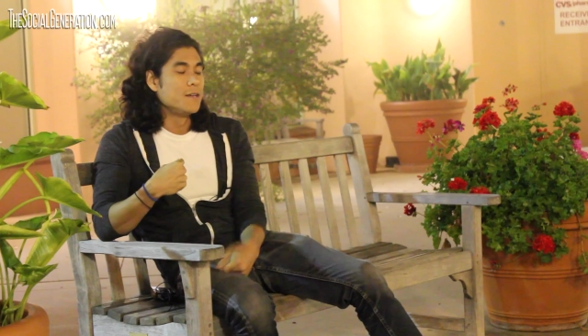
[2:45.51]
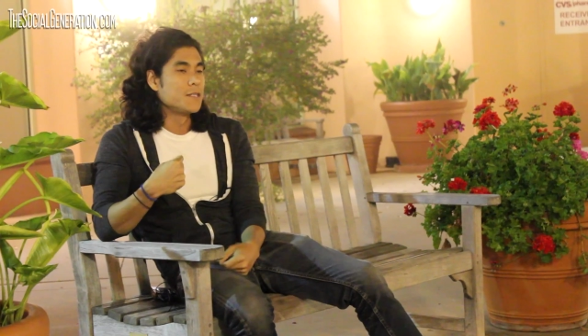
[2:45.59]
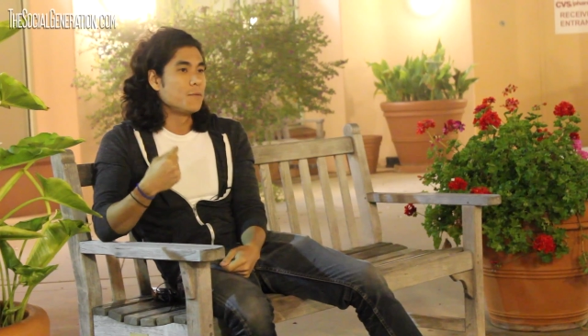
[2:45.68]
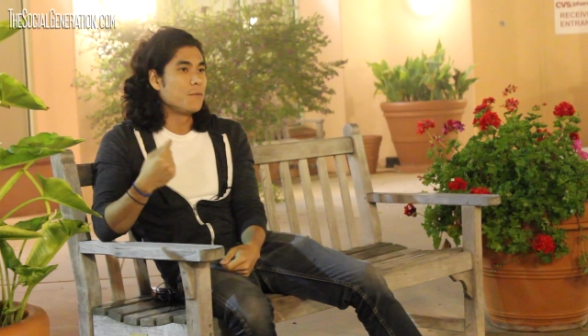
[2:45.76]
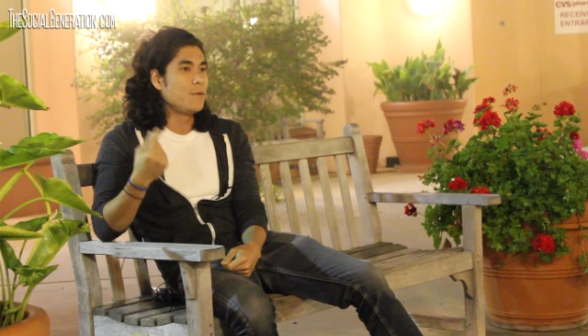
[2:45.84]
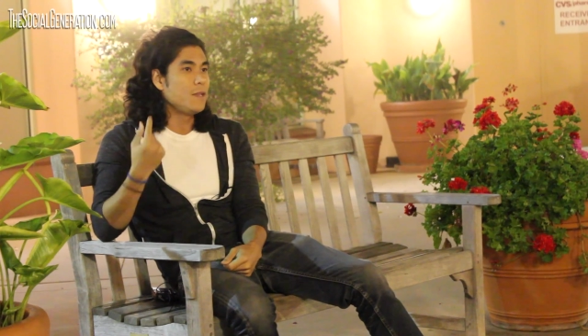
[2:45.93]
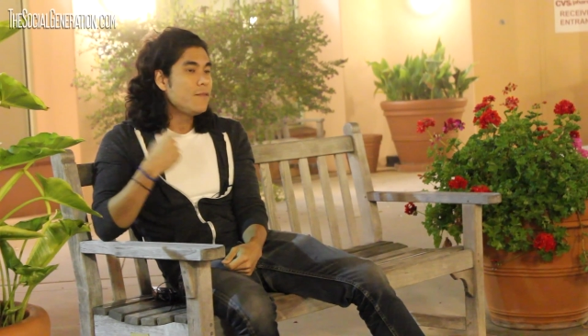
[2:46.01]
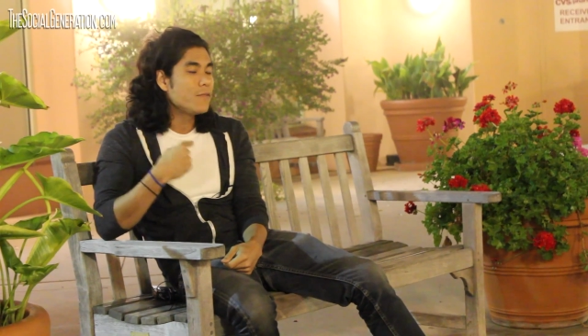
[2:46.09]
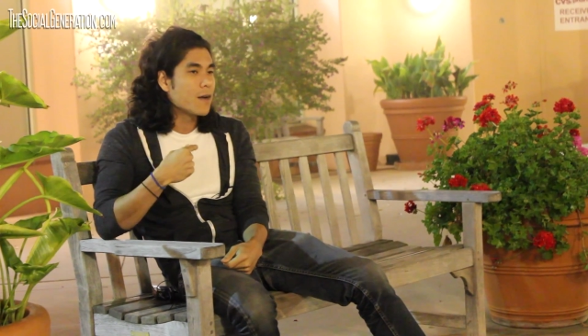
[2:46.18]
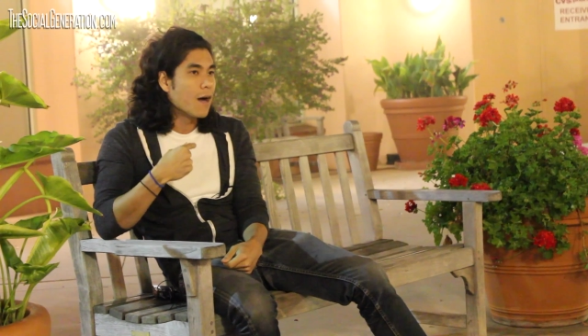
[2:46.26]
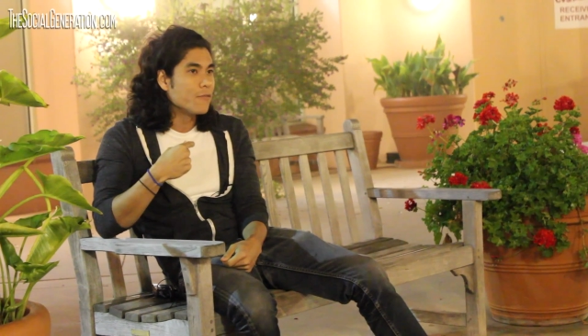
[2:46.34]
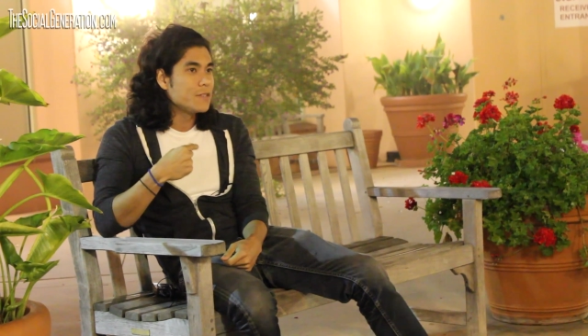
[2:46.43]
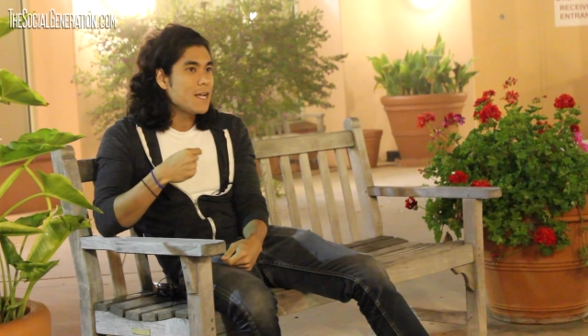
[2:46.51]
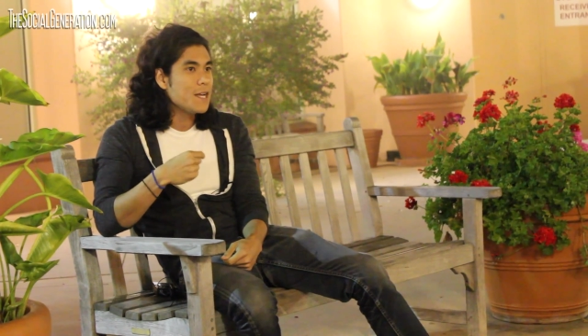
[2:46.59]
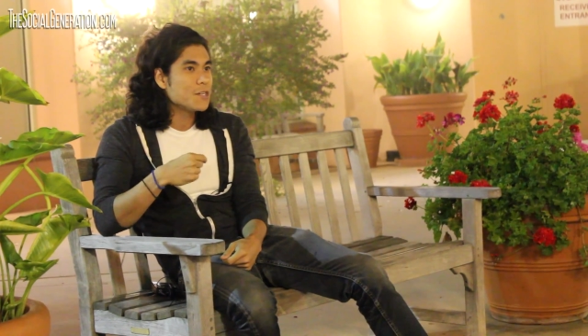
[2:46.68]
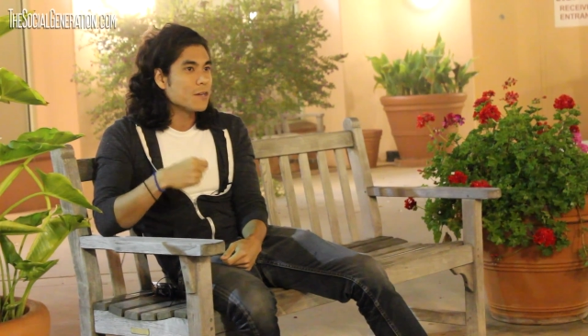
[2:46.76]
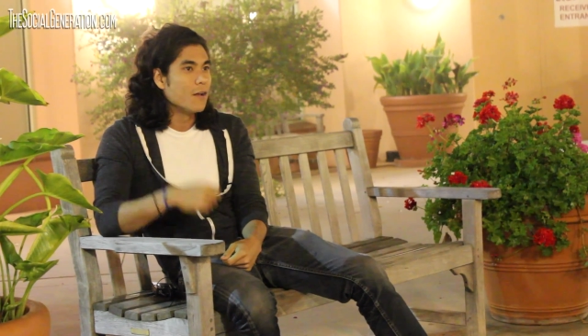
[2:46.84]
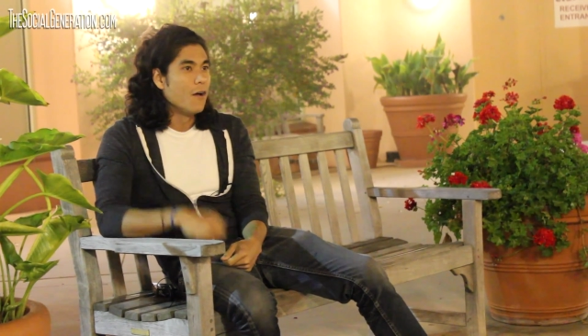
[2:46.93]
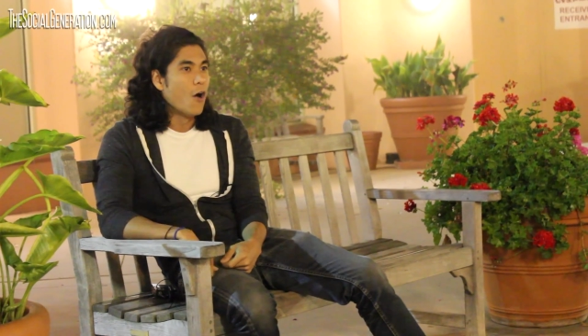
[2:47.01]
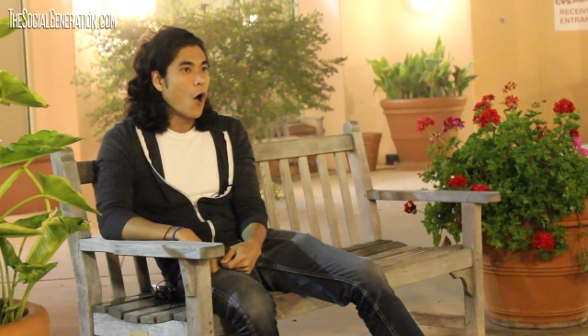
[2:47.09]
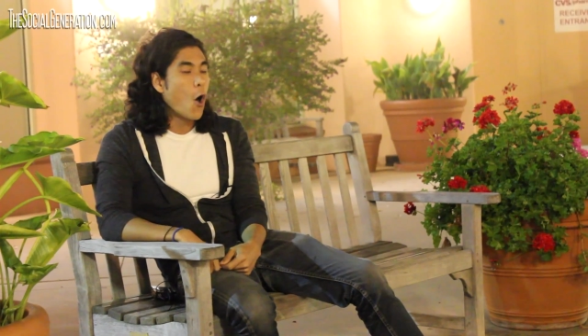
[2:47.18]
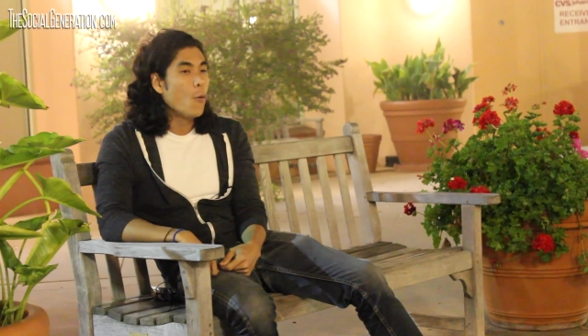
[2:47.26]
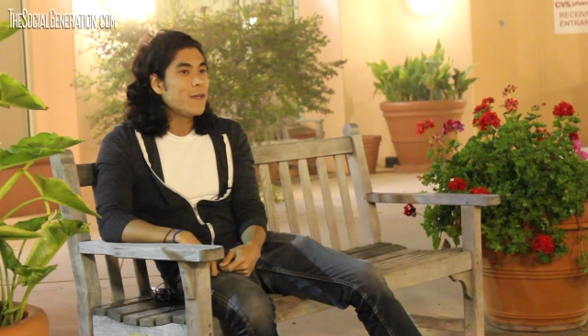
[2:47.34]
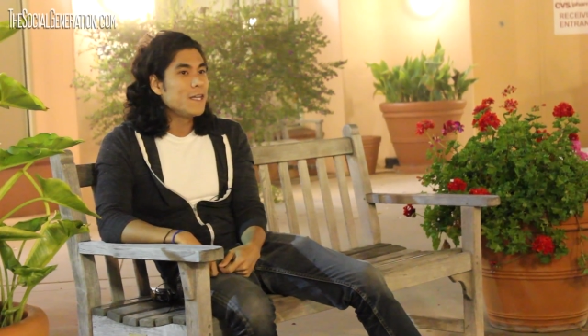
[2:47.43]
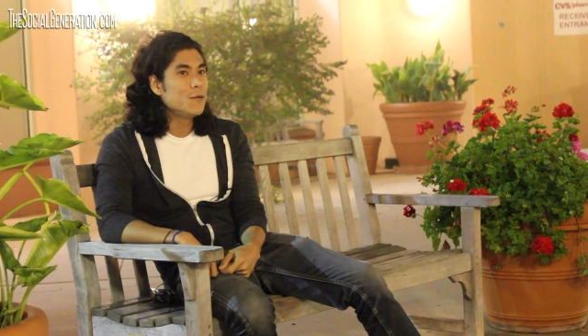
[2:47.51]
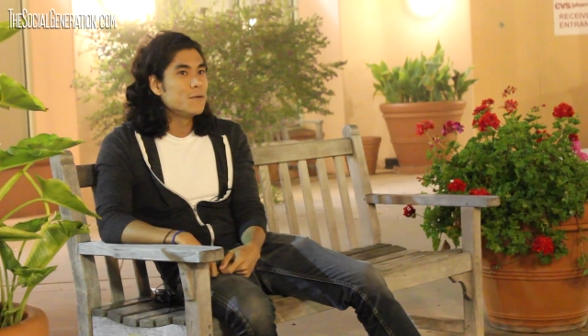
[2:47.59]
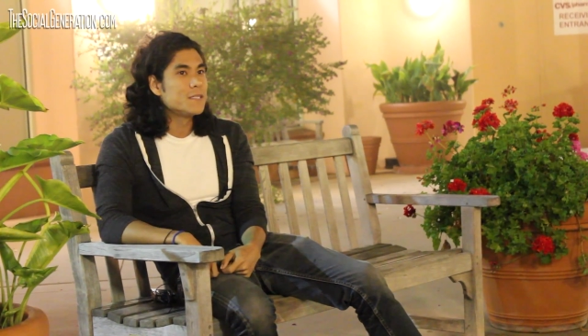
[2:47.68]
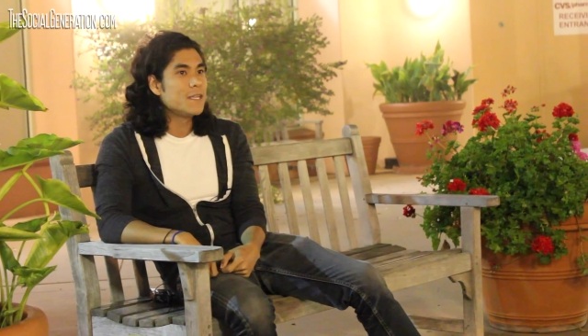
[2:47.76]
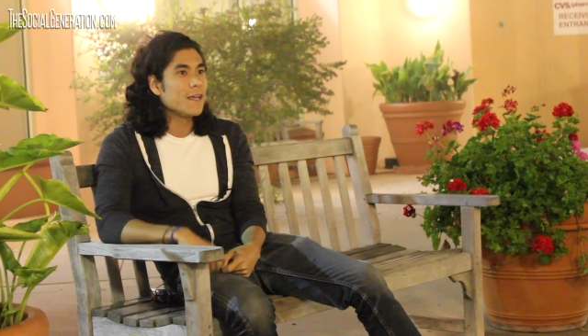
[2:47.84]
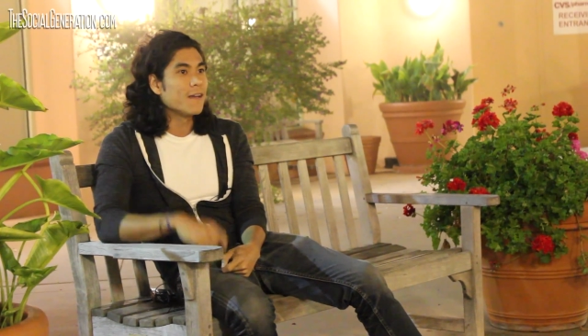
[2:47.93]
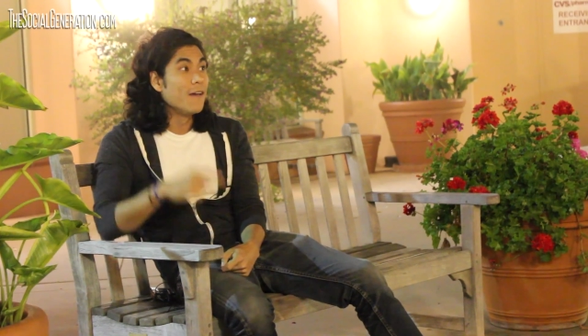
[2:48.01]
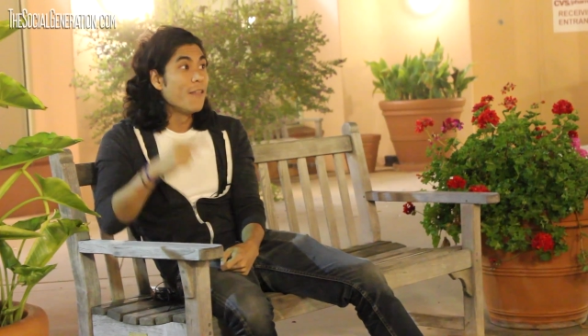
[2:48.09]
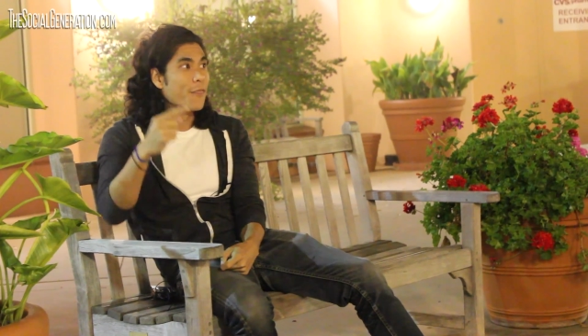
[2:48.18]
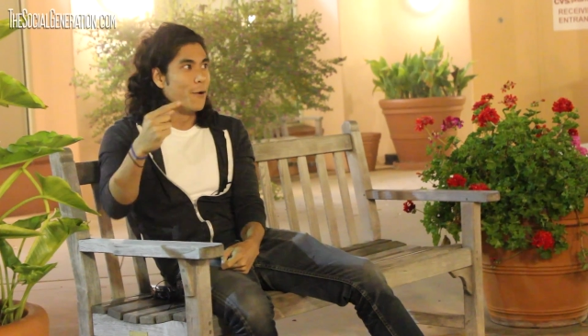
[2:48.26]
So when we leave the conversation, all we can do is think,